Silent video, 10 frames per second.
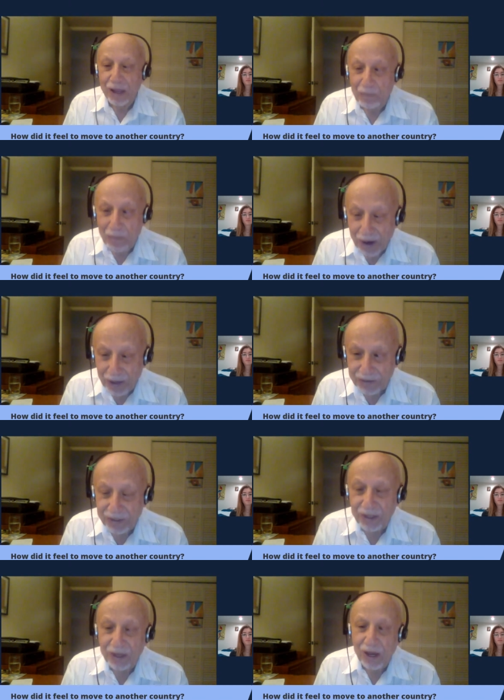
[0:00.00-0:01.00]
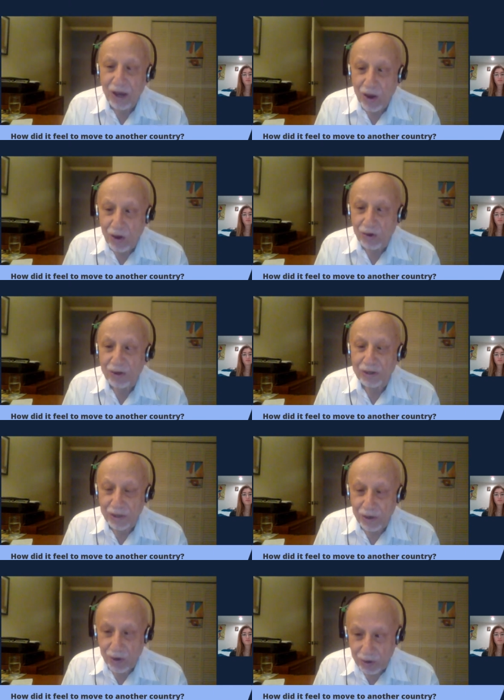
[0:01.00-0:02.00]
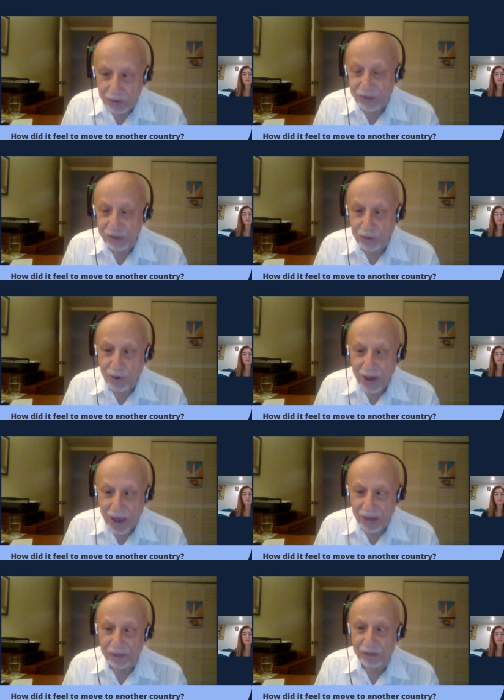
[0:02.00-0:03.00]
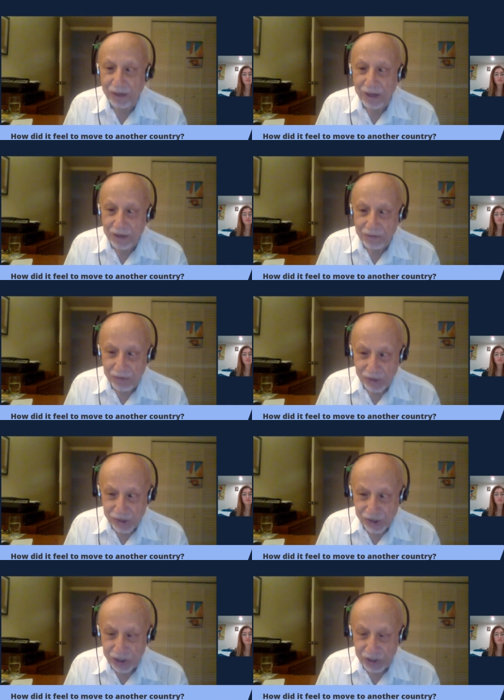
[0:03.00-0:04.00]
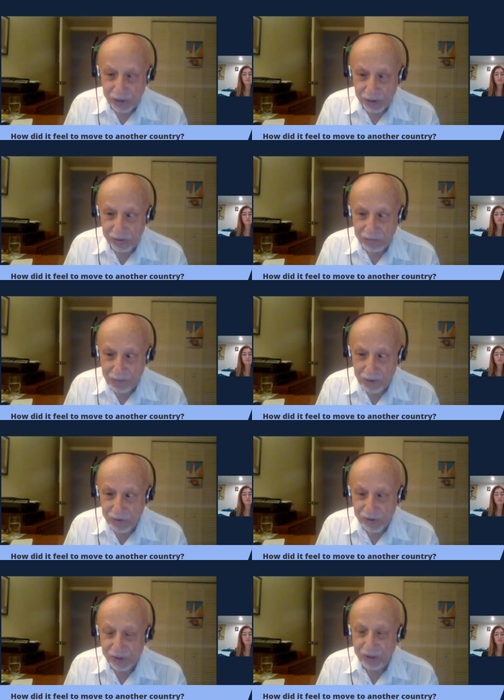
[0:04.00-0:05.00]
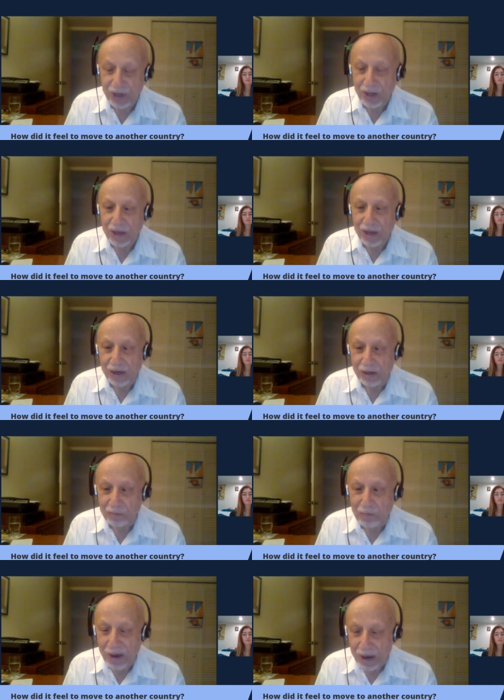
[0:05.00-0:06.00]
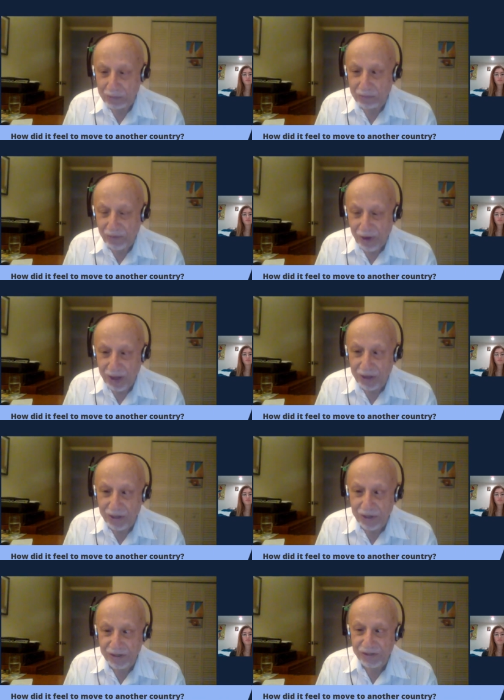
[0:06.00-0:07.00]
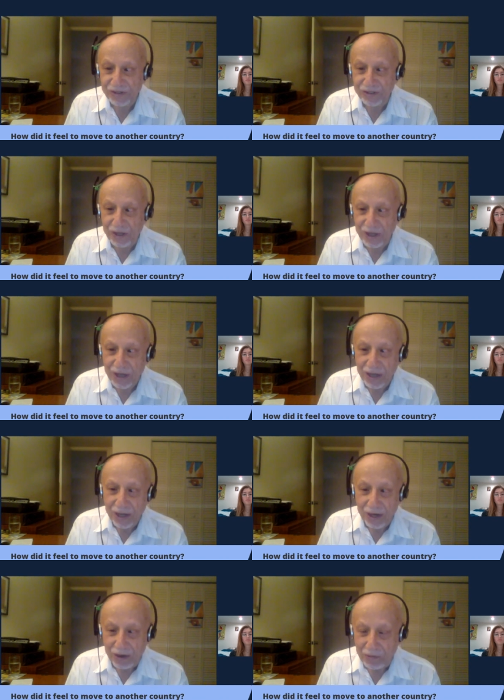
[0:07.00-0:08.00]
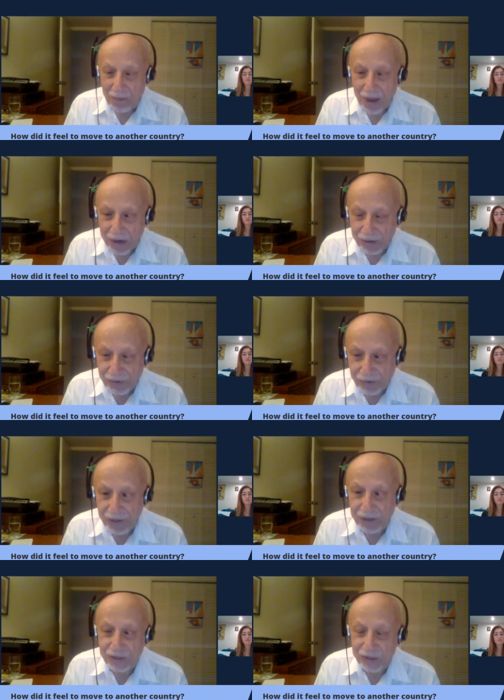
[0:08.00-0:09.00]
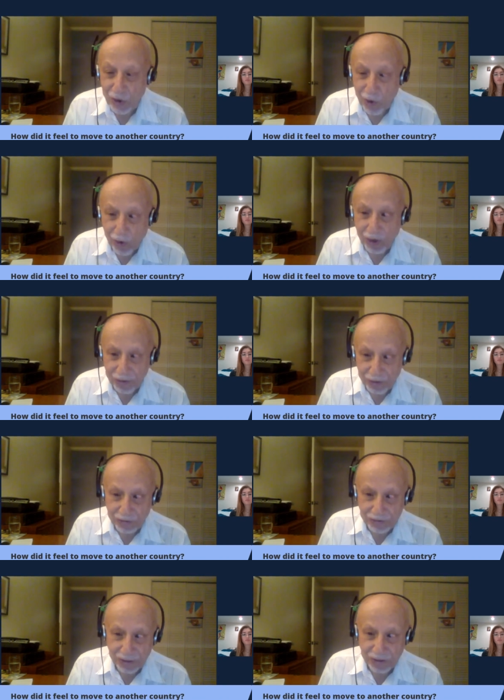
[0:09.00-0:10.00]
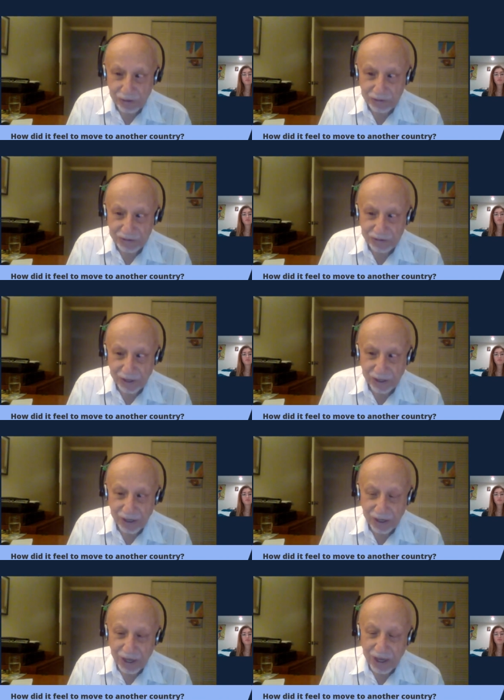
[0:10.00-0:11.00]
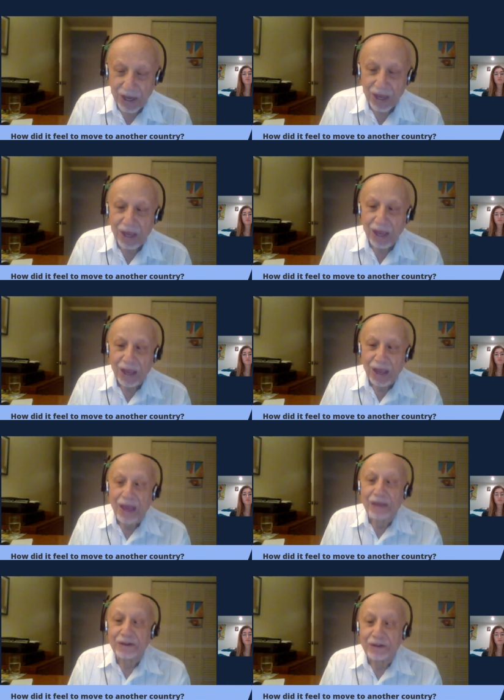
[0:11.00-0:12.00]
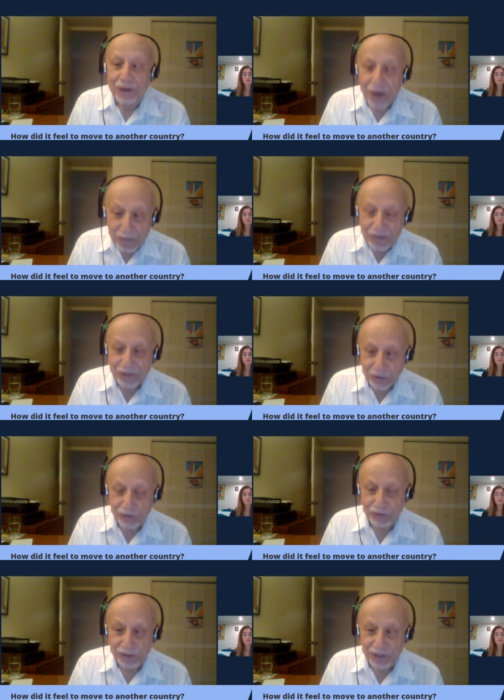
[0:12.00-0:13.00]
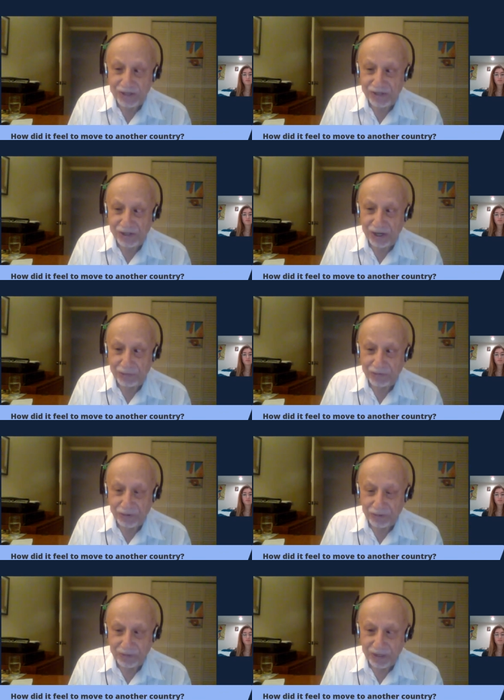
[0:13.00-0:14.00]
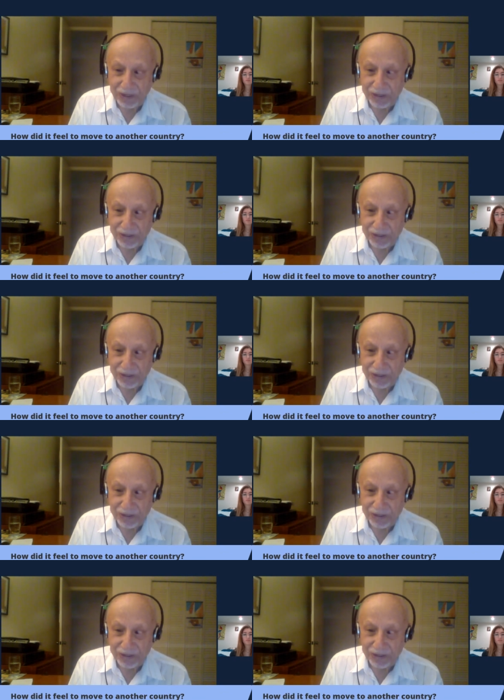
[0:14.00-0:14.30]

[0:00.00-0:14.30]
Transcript: But Hungary also had machine gun posts and barbed wires and minefields all around the country. And the rabbit couldn't escape from there.